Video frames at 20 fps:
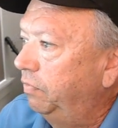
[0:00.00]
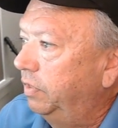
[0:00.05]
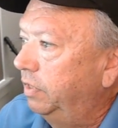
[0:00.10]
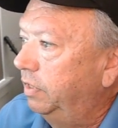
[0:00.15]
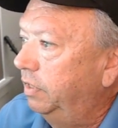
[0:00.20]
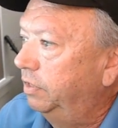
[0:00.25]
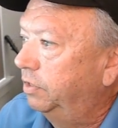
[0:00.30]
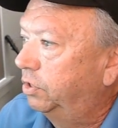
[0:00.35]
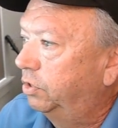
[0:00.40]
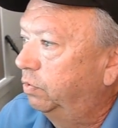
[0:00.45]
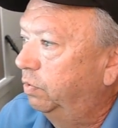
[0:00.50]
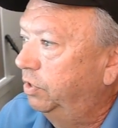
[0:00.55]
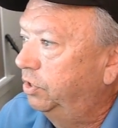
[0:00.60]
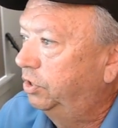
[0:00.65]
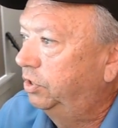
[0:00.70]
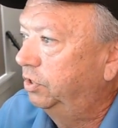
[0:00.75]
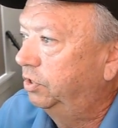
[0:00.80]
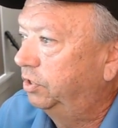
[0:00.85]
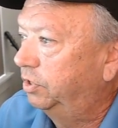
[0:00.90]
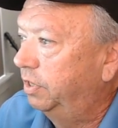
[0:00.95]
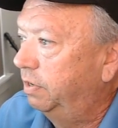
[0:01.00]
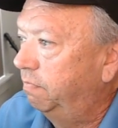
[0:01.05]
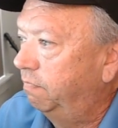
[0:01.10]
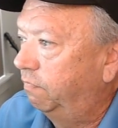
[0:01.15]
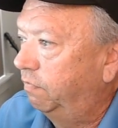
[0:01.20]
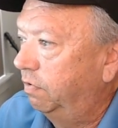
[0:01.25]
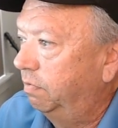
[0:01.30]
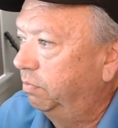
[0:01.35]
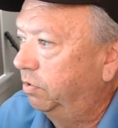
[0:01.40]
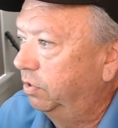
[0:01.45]
It switches them
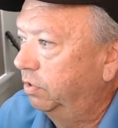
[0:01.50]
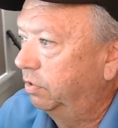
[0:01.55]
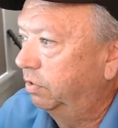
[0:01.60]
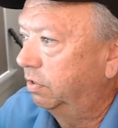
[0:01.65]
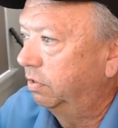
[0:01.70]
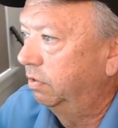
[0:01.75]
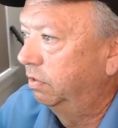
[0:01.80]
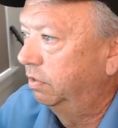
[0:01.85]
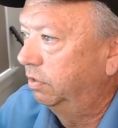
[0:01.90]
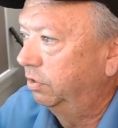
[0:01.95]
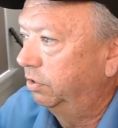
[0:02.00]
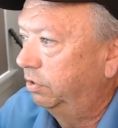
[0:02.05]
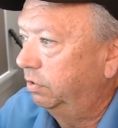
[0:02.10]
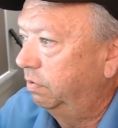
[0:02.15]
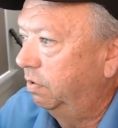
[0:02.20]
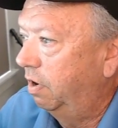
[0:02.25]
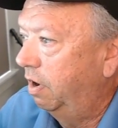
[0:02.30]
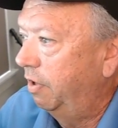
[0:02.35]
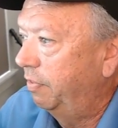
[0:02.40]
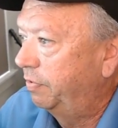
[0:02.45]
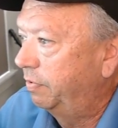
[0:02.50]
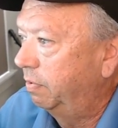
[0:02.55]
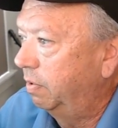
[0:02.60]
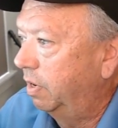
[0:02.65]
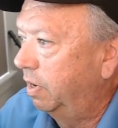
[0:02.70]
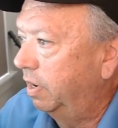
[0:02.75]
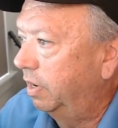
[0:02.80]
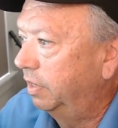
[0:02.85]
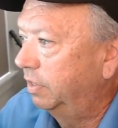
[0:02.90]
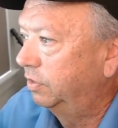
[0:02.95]
from concurrent to
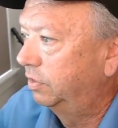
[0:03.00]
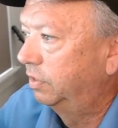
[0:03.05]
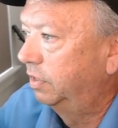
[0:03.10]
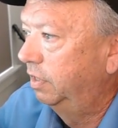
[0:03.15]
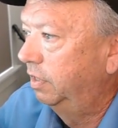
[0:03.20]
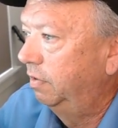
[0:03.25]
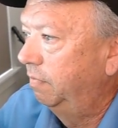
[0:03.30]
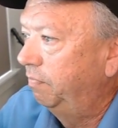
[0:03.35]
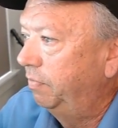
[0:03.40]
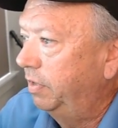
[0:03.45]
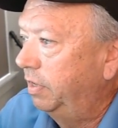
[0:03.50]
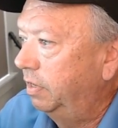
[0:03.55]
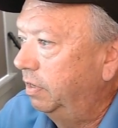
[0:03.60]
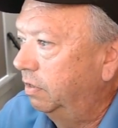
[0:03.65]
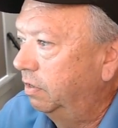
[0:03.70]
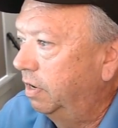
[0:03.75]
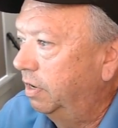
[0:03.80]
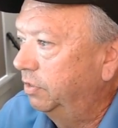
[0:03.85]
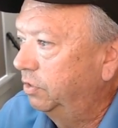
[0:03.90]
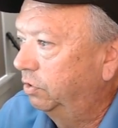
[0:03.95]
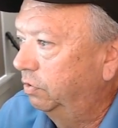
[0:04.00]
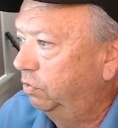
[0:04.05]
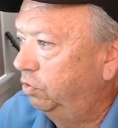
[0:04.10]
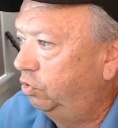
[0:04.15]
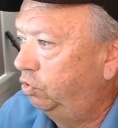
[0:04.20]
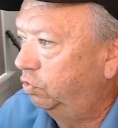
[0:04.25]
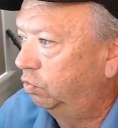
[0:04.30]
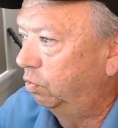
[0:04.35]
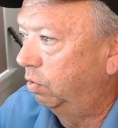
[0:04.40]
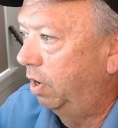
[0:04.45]
authorized, and it also
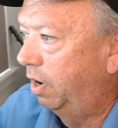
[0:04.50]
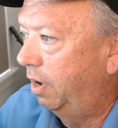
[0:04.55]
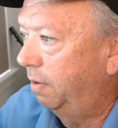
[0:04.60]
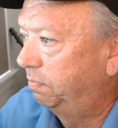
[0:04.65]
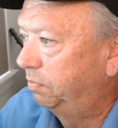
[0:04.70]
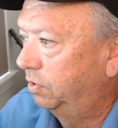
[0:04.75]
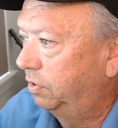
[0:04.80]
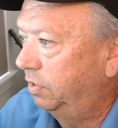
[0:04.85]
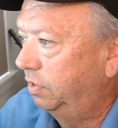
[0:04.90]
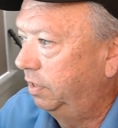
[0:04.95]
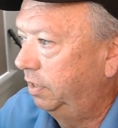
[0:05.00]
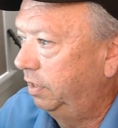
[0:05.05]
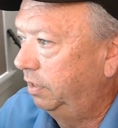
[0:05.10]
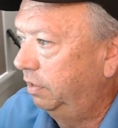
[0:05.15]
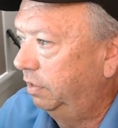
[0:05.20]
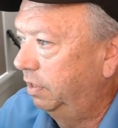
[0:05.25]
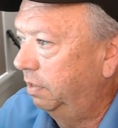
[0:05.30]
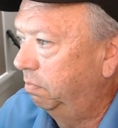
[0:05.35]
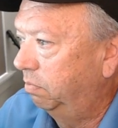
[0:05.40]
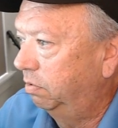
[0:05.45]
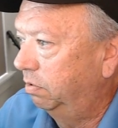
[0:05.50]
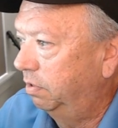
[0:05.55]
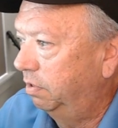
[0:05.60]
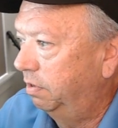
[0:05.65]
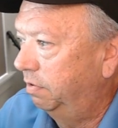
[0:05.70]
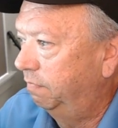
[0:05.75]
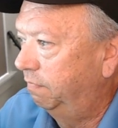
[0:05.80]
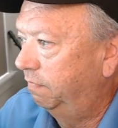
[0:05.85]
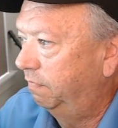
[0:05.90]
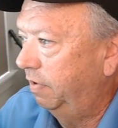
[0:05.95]
drops the number
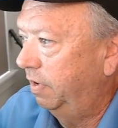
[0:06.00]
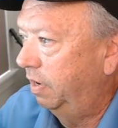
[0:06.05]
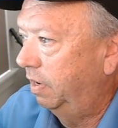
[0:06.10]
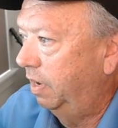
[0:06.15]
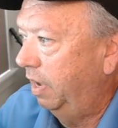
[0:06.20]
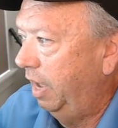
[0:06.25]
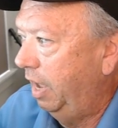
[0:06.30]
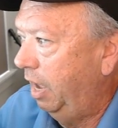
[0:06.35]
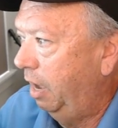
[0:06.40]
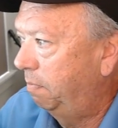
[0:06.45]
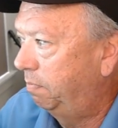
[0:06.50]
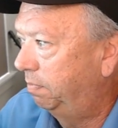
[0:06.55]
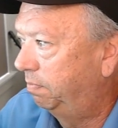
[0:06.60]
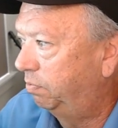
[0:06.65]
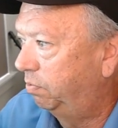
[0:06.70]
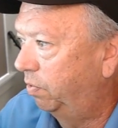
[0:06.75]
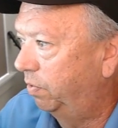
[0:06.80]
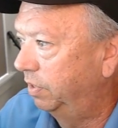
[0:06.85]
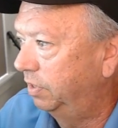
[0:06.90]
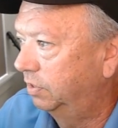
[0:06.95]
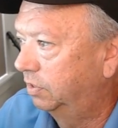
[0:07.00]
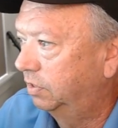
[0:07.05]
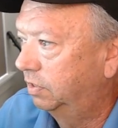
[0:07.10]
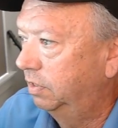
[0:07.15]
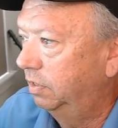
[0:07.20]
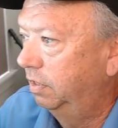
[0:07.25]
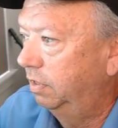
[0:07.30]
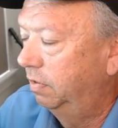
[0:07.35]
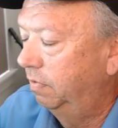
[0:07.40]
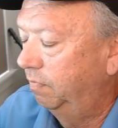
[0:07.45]
of uh, app points
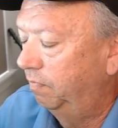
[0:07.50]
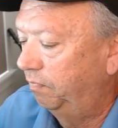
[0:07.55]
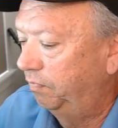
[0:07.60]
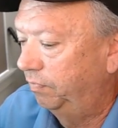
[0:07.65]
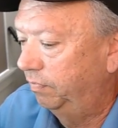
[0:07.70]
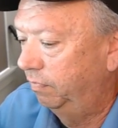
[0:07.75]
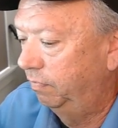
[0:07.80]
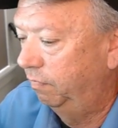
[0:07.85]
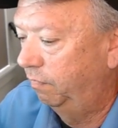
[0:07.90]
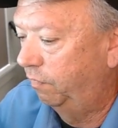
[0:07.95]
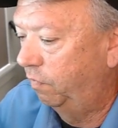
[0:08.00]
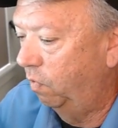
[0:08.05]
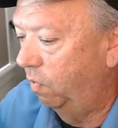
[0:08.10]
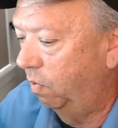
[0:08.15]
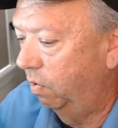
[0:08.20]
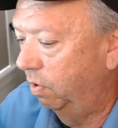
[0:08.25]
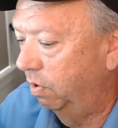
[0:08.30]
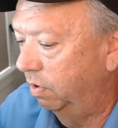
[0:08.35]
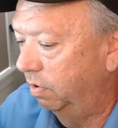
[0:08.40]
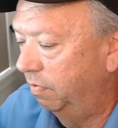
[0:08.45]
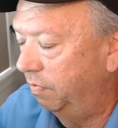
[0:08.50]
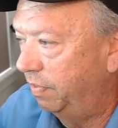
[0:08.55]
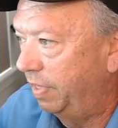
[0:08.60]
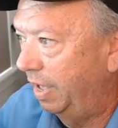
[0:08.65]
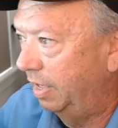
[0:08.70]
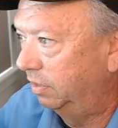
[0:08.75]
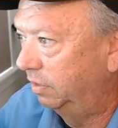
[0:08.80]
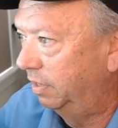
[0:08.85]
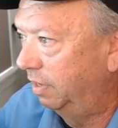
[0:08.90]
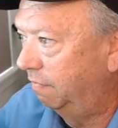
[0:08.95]
for
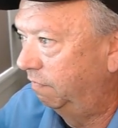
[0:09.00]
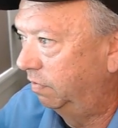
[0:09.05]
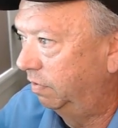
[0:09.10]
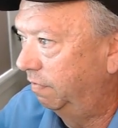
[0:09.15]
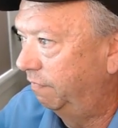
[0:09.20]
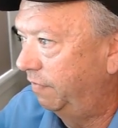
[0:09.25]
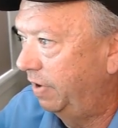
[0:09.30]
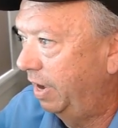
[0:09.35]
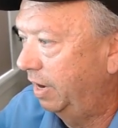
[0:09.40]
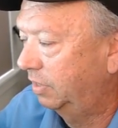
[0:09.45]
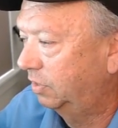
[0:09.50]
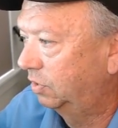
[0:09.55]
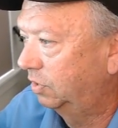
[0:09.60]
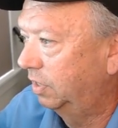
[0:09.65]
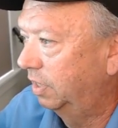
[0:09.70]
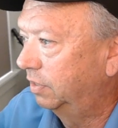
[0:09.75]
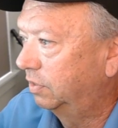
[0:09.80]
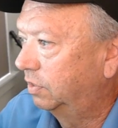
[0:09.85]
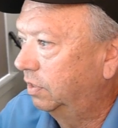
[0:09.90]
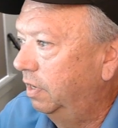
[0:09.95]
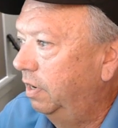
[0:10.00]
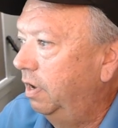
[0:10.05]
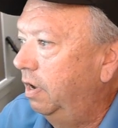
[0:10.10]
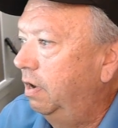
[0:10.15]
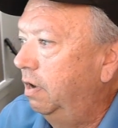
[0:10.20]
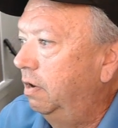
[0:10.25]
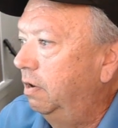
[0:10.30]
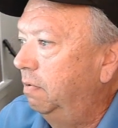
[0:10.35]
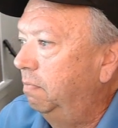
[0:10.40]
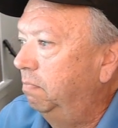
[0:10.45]
that level of access
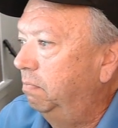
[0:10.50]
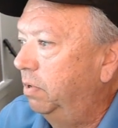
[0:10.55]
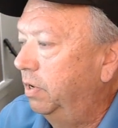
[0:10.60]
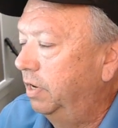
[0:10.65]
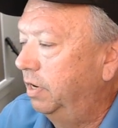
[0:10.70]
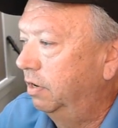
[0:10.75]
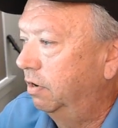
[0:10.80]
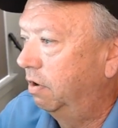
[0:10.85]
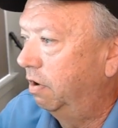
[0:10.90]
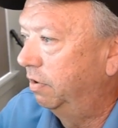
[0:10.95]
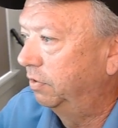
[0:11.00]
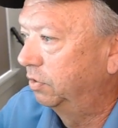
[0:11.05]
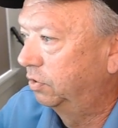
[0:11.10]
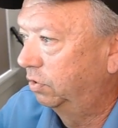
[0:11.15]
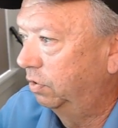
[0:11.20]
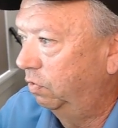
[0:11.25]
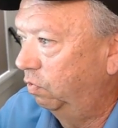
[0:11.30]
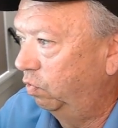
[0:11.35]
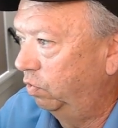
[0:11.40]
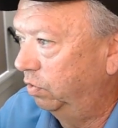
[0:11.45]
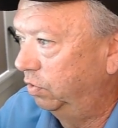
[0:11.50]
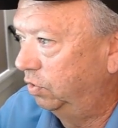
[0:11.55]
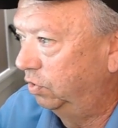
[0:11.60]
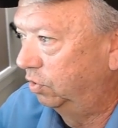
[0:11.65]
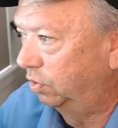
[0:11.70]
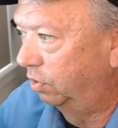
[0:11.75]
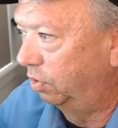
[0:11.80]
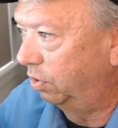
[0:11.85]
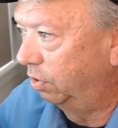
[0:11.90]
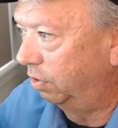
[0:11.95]
but it also
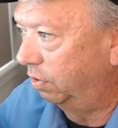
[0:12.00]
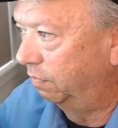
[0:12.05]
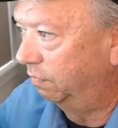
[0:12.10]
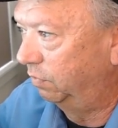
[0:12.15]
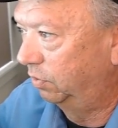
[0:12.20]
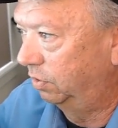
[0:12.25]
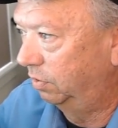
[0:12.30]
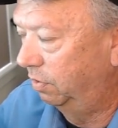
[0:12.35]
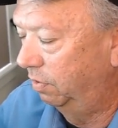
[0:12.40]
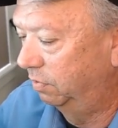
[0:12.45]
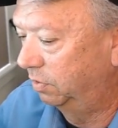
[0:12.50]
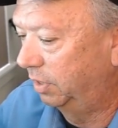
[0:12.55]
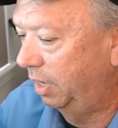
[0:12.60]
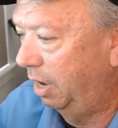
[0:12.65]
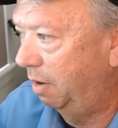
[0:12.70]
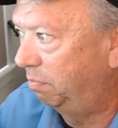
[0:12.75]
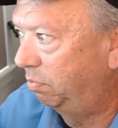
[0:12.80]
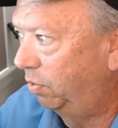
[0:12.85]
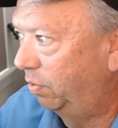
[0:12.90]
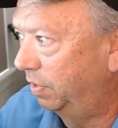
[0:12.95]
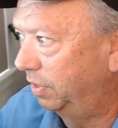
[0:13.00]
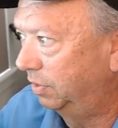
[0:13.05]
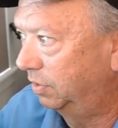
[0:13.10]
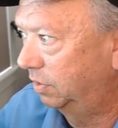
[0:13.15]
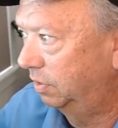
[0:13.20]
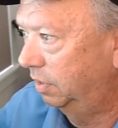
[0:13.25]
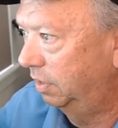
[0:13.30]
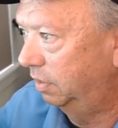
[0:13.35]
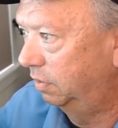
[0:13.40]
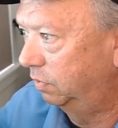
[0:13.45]
reserves those app
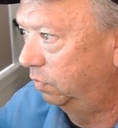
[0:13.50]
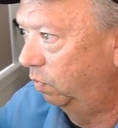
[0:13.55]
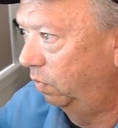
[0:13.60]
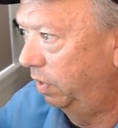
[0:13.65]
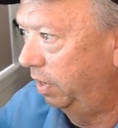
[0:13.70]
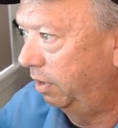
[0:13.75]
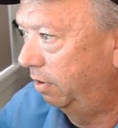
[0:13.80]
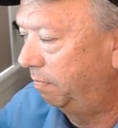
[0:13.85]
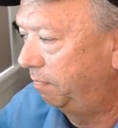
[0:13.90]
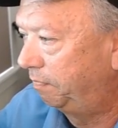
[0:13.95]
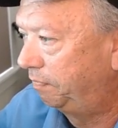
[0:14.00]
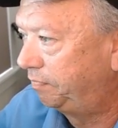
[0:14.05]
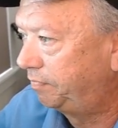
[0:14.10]
points as well.